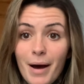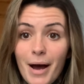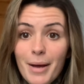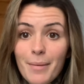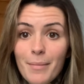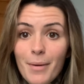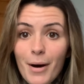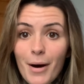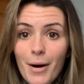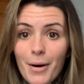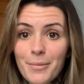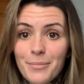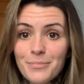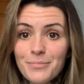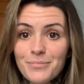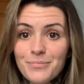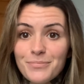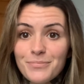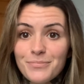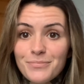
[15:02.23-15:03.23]
mom
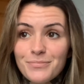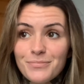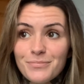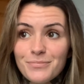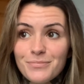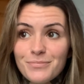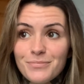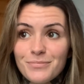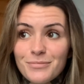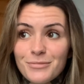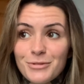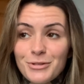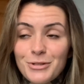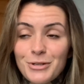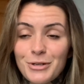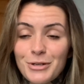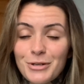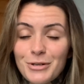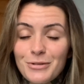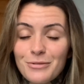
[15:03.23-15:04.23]

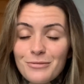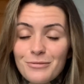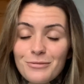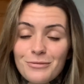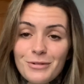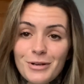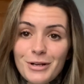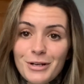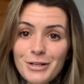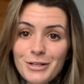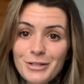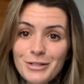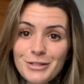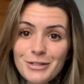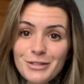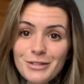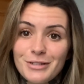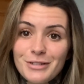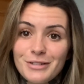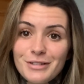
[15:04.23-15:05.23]
took very
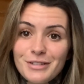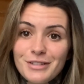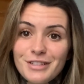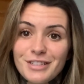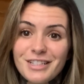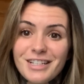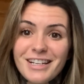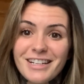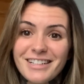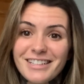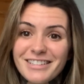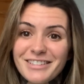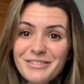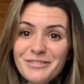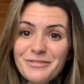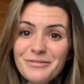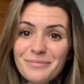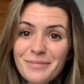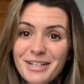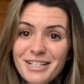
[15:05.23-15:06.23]
good care
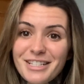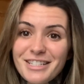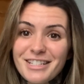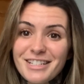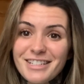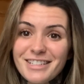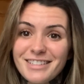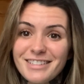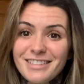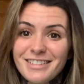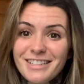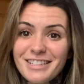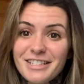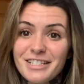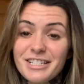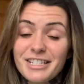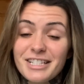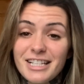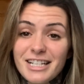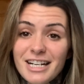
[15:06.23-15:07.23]
of my son
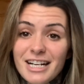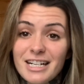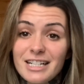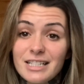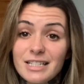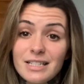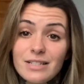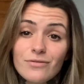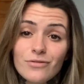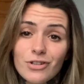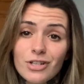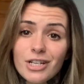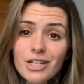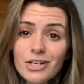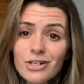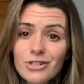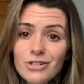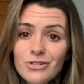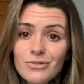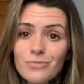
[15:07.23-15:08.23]
until I got clean for
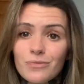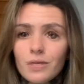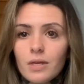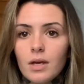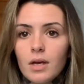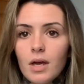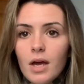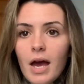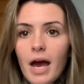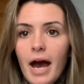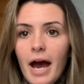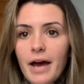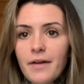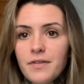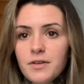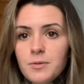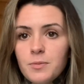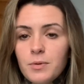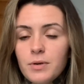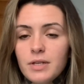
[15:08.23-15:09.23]
years. At
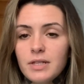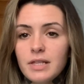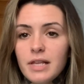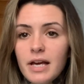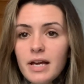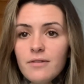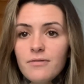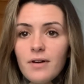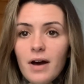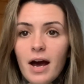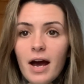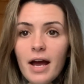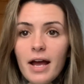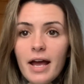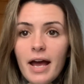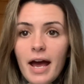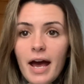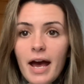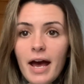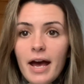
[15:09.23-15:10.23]
this point in life, I
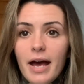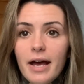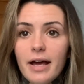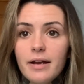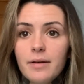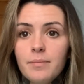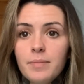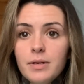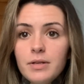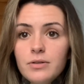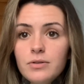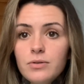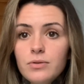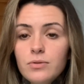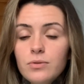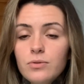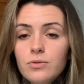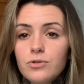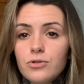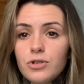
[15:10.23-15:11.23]
had been
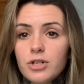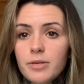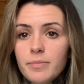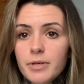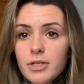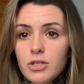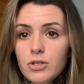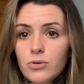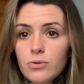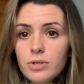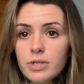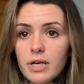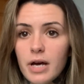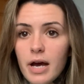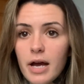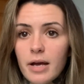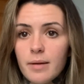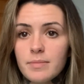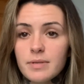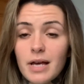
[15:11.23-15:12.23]
to treatment 2
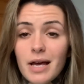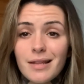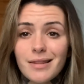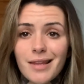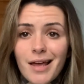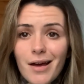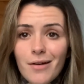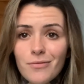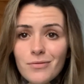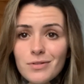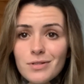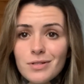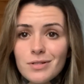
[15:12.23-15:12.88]
times. I left